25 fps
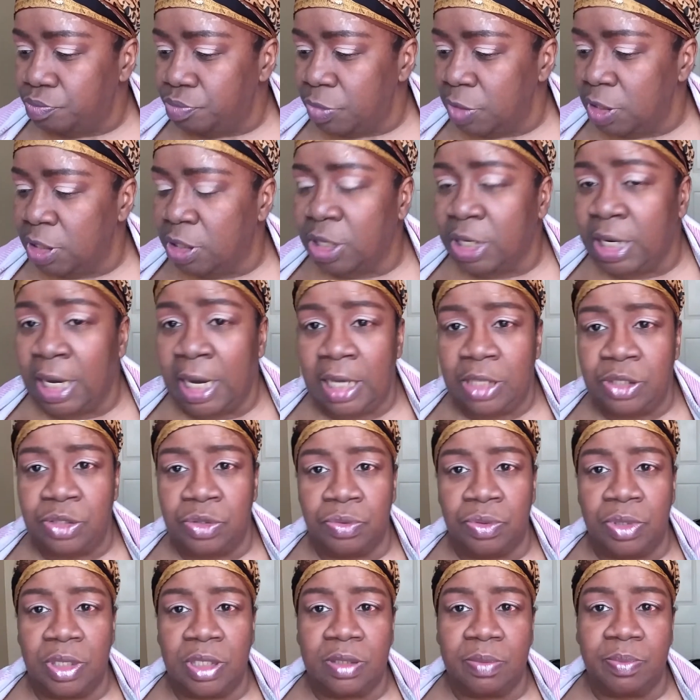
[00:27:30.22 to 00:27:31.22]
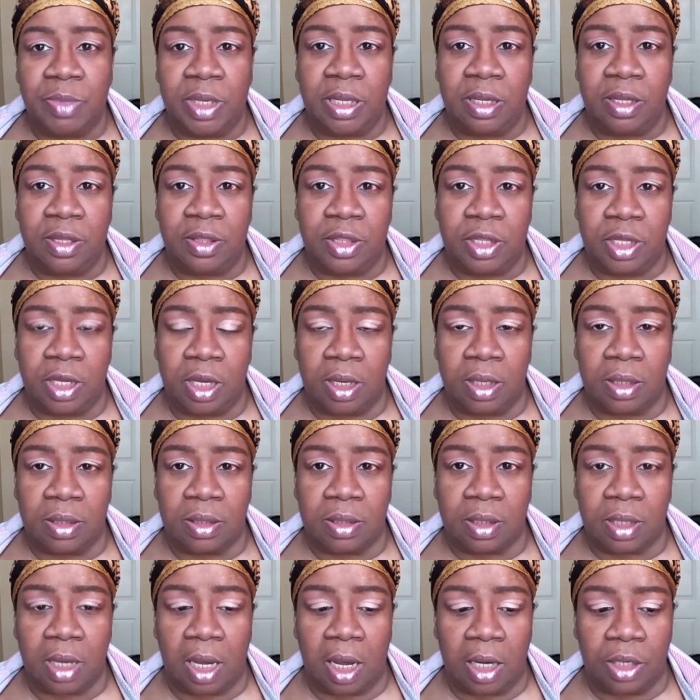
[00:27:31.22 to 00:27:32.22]
you can't do as many
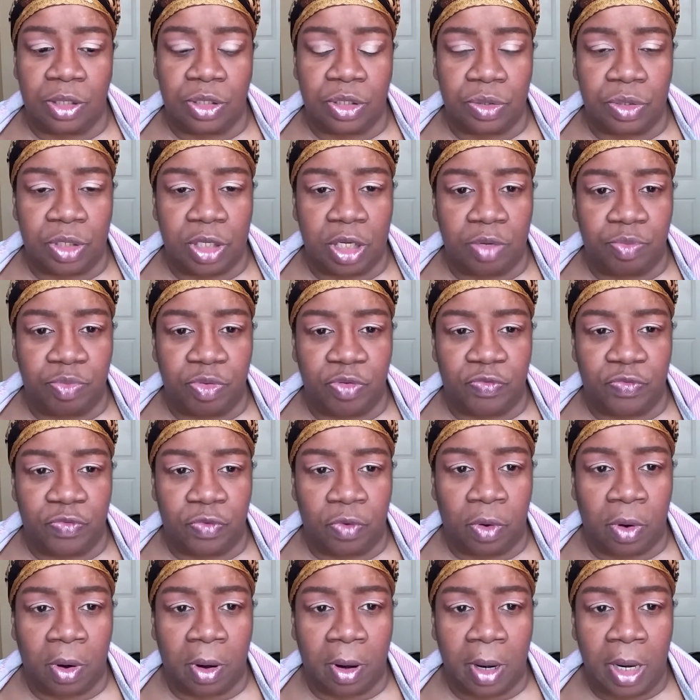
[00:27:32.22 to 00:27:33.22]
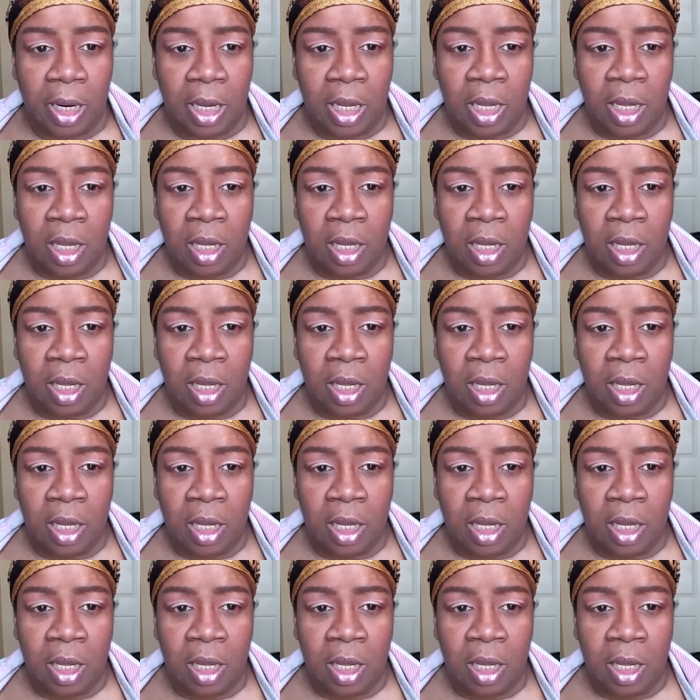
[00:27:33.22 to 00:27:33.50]
things as you did before.